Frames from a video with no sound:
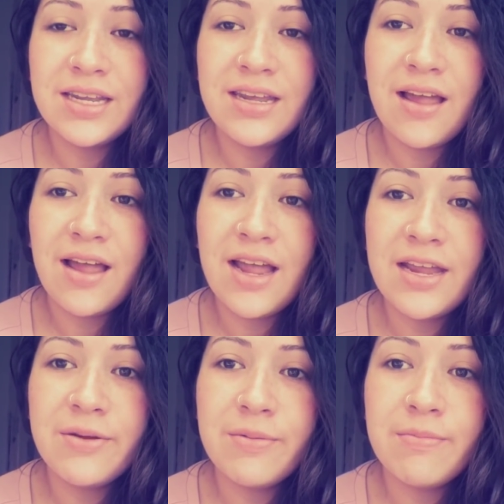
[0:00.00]
yeah,
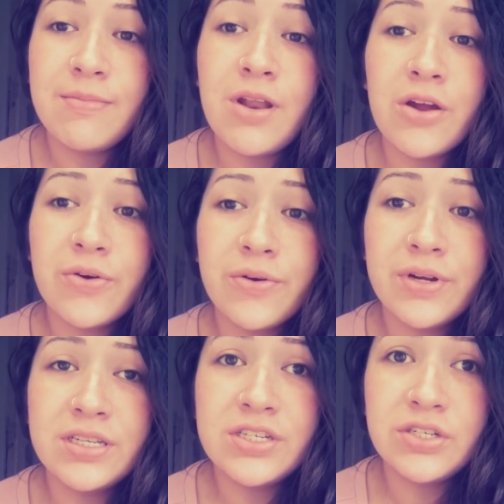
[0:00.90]
I'm not
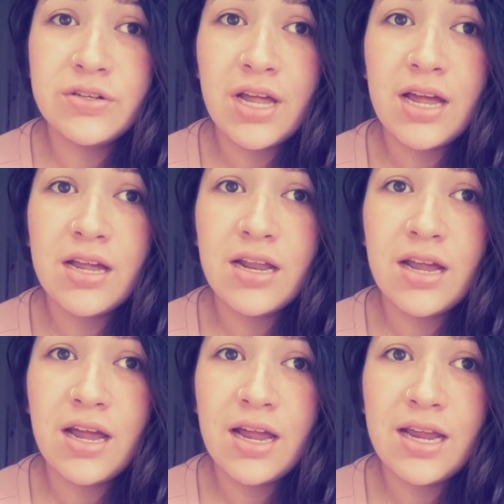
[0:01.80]
going to do that.
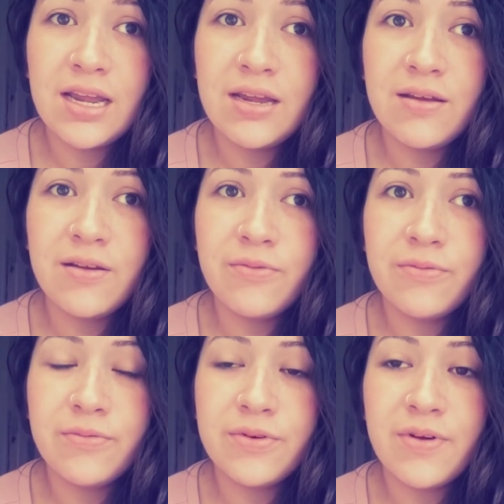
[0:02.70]
I
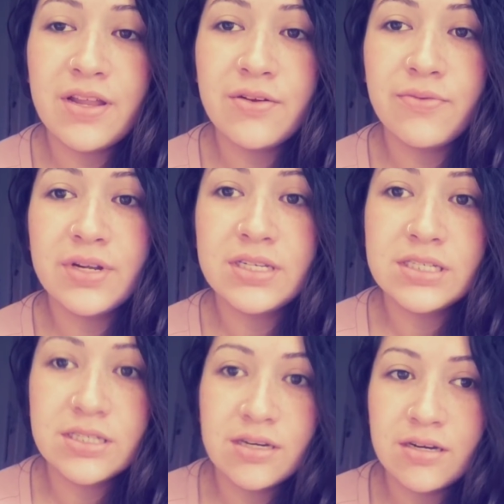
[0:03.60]
would rather
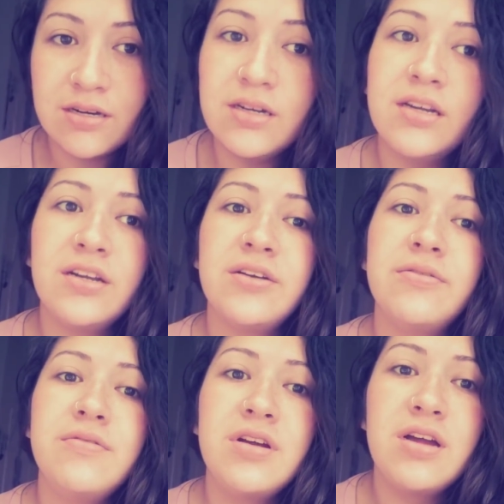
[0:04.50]
risk, you
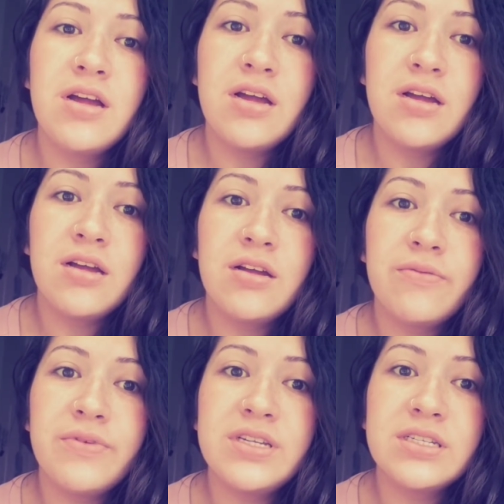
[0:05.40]
know,
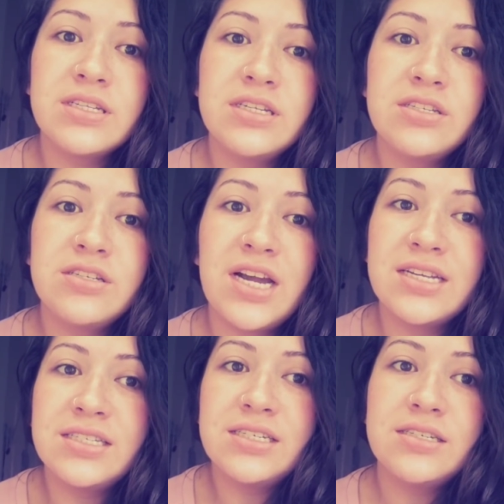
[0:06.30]
risk the
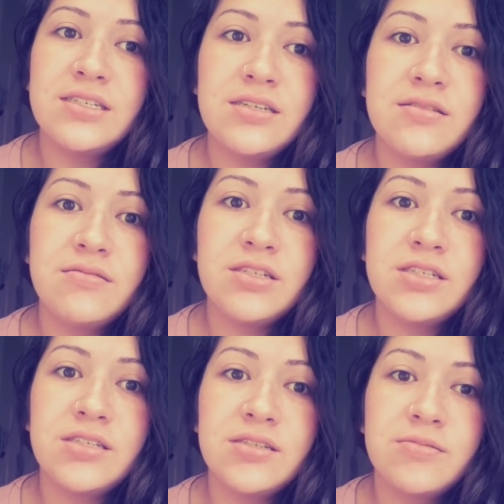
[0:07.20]
chances and
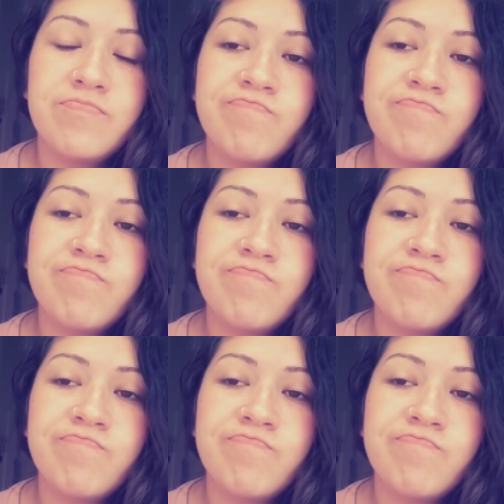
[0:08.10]
just,